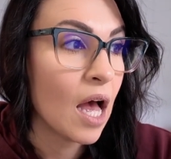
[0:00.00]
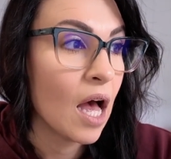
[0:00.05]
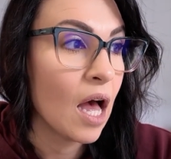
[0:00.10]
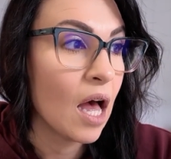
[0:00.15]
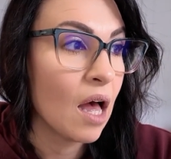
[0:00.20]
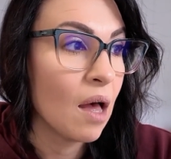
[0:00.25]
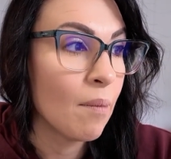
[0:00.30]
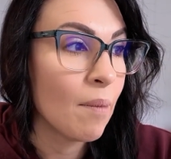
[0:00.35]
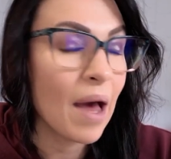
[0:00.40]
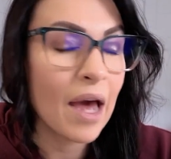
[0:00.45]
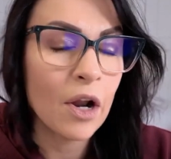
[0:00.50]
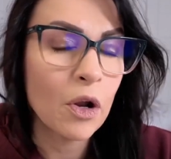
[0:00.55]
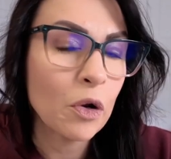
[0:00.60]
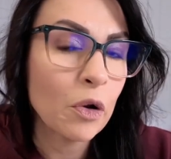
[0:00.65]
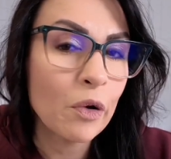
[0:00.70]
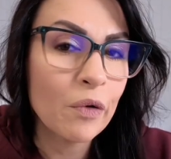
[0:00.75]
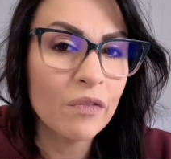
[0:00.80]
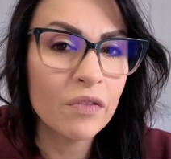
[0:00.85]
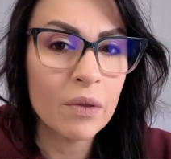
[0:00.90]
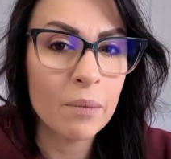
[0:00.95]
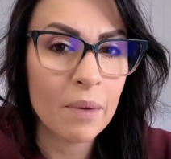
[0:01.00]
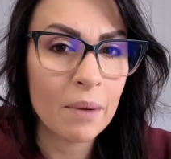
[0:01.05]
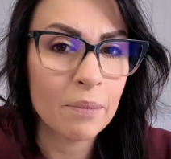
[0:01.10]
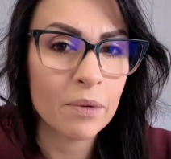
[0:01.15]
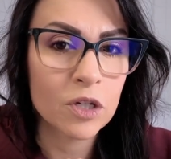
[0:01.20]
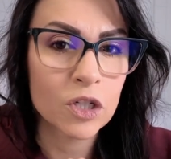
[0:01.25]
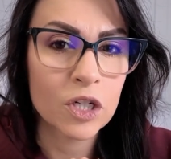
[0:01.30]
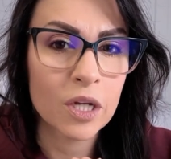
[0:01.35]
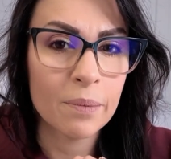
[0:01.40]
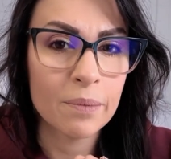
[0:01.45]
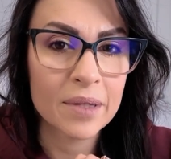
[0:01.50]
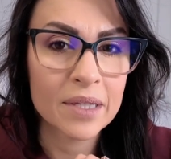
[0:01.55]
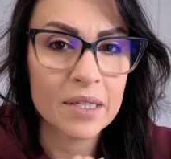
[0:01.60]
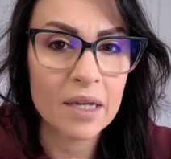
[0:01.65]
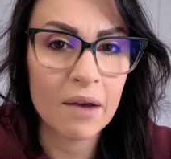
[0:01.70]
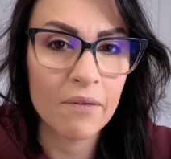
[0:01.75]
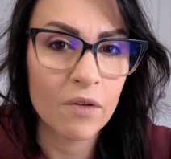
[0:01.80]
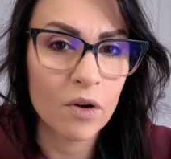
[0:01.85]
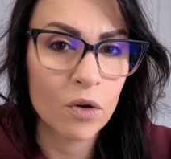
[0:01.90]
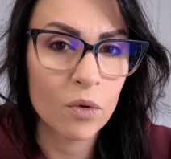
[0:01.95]
I don't know if the membership is
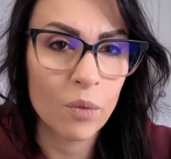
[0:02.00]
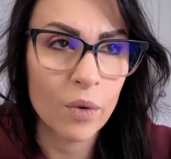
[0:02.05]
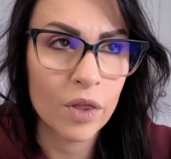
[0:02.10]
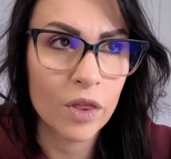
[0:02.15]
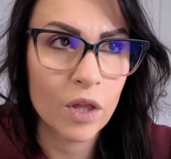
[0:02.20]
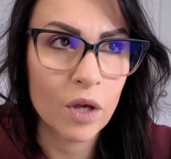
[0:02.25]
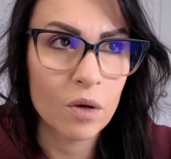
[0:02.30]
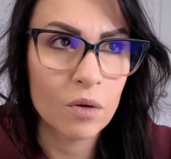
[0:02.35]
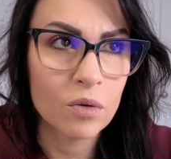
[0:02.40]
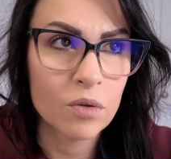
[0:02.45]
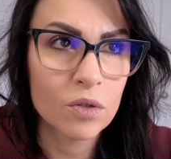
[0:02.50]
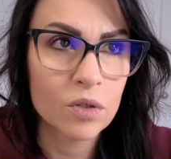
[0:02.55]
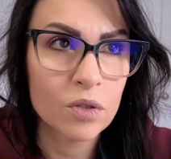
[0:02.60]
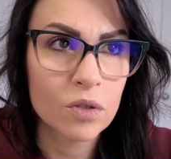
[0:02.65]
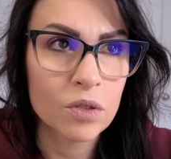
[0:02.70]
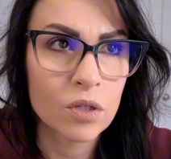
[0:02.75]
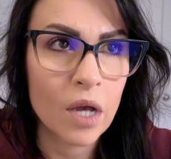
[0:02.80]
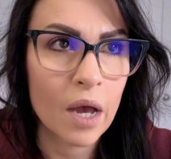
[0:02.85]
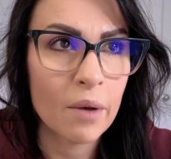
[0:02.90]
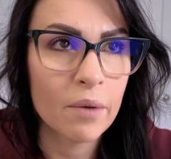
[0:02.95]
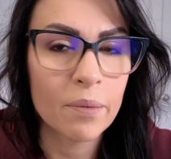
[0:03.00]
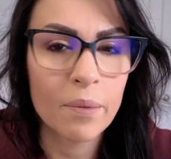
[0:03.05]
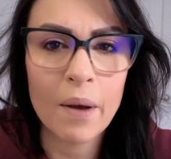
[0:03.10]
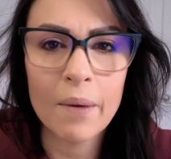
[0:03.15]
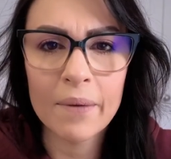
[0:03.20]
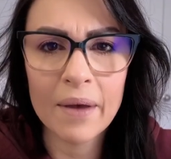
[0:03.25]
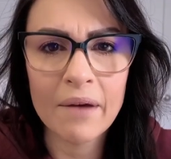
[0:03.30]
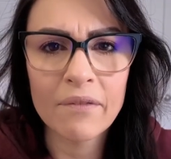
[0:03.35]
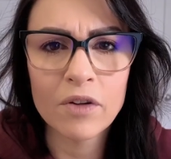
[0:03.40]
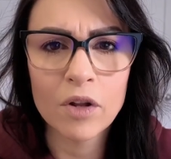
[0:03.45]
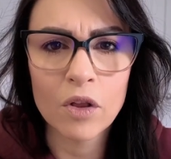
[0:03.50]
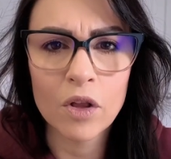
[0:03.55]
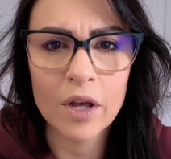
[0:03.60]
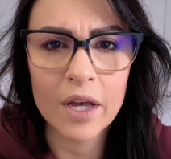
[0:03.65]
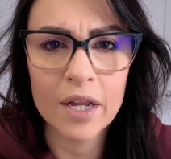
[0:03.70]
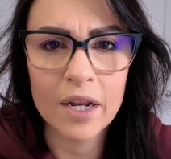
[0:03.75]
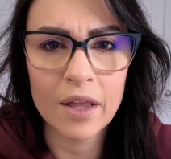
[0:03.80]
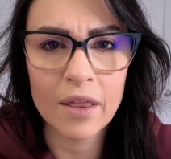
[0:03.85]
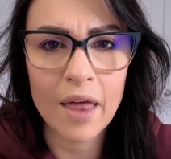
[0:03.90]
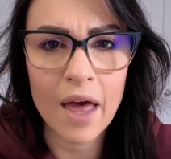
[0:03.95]
covered with those. I would probably have to
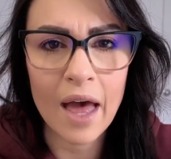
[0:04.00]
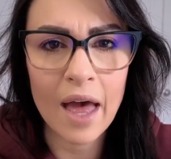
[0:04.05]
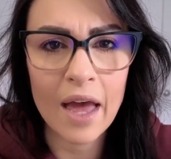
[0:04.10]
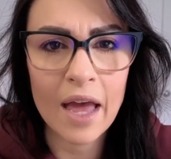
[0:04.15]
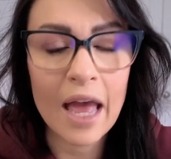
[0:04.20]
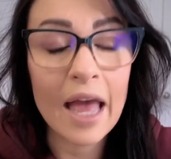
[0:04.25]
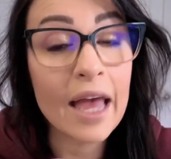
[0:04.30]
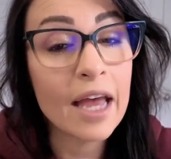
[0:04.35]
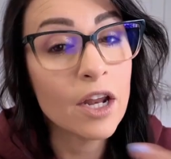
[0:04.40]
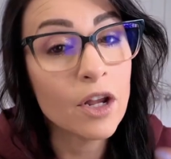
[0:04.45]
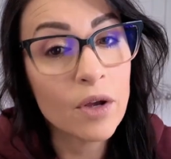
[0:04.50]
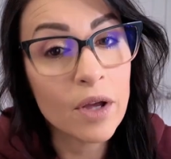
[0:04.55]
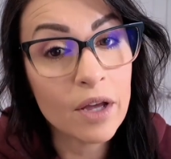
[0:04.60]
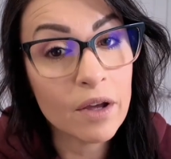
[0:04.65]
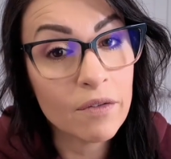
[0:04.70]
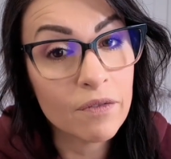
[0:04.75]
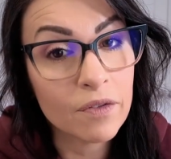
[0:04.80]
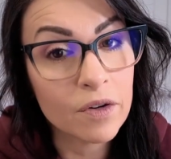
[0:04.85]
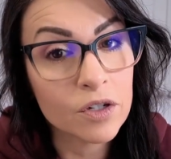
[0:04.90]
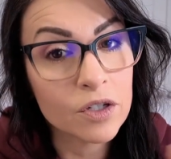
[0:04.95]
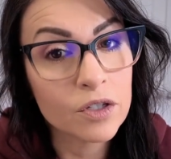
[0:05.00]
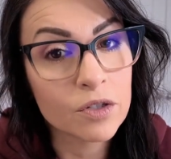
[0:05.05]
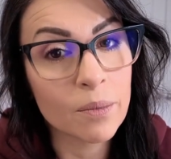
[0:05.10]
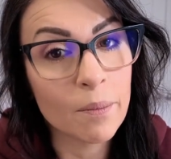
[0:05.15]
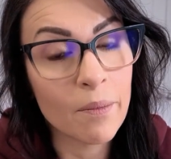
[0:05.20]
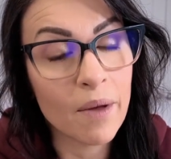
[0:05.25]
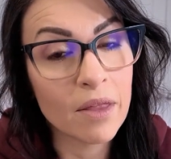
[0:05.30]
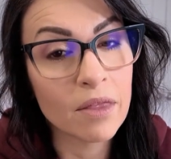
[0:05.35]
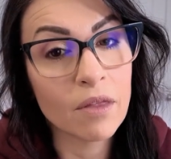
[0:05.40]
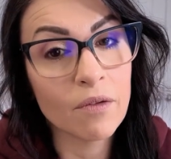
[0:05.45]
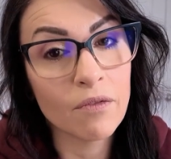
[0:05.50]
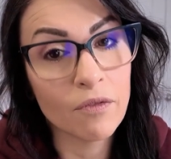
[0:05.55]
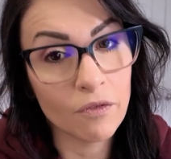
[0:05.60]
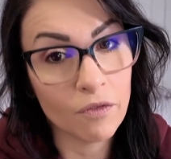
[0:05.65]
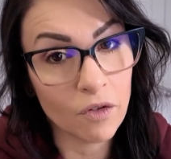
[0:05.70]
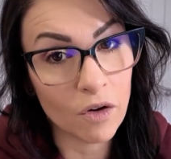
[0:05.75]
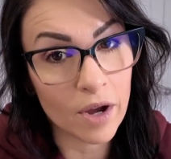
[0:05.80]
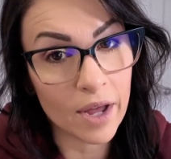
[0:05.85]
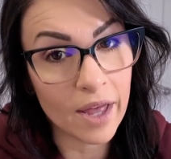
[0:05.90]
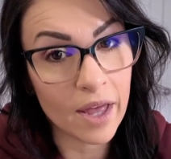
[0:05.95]
look into that. And you get your first month
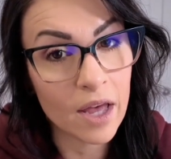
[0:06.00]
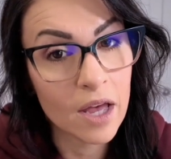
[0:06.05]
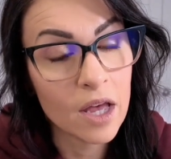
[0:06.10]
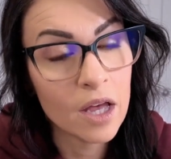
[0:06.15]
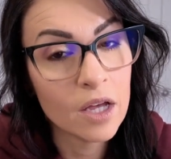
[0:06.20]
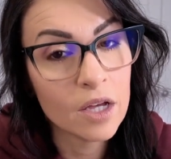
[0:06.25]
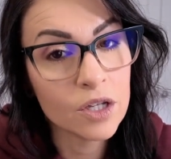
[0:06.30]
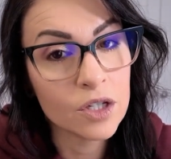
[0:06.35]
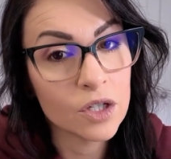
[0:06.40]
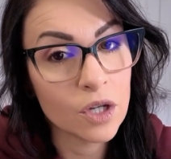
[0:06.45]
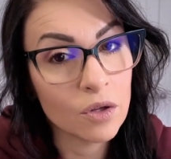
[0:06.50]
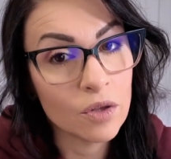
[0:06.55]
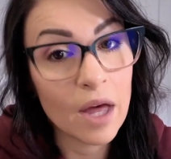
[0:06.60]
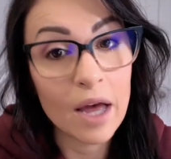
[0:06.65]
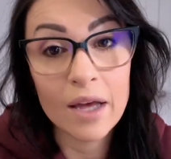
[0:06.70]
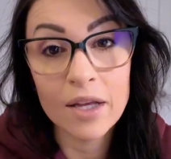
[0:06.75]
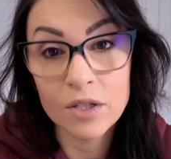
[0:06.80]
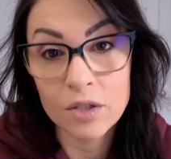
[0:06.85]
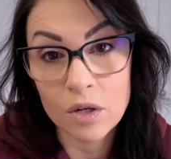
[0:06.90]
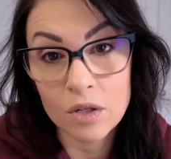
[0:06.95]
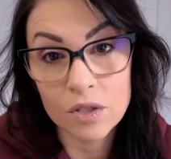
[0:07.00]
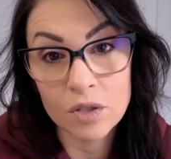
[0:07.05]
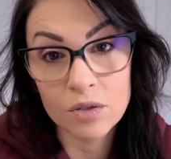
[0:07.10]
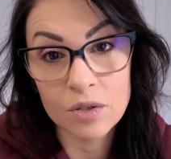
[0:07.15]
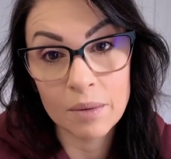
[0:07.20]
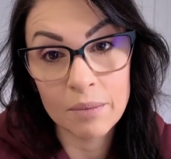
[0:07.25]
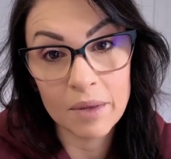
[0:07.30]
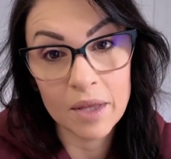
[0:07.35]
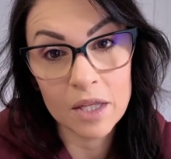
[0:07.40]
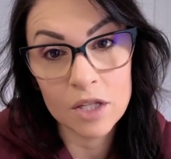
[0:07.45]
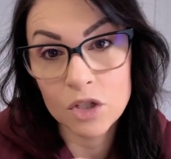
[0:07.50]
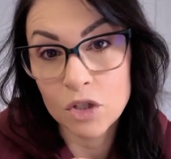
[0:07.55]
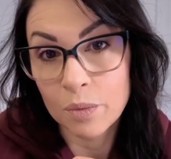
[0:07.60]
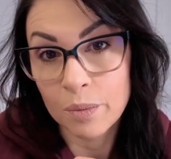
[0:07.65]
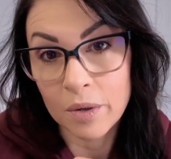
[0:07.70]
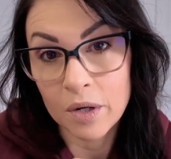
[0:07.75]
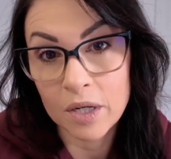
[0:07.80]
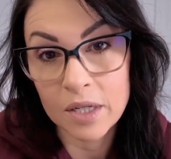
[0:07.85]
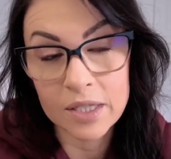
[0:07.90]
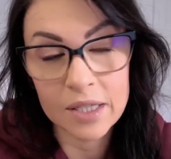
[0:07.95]
free. So that is also something that's
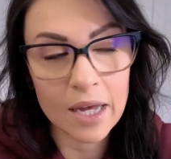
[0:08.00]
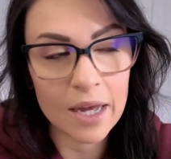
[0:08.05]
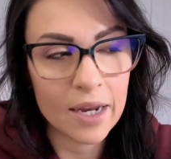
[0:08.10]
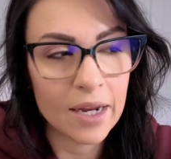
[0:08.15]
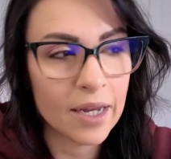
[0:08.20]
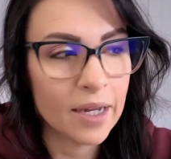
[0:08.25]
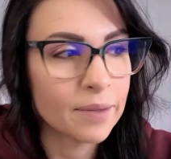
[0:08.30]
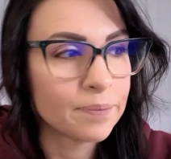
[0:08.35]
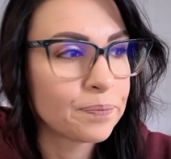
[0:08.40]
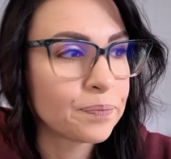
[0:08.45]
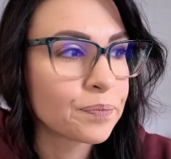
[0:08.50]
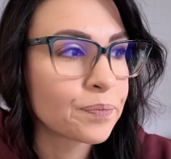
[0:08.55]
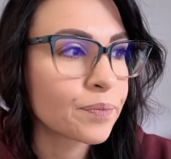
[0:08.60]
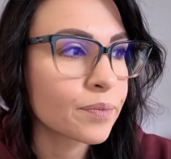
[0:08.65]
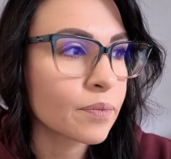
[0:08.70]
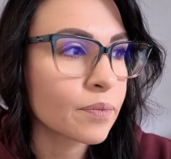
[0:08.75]
super exciting.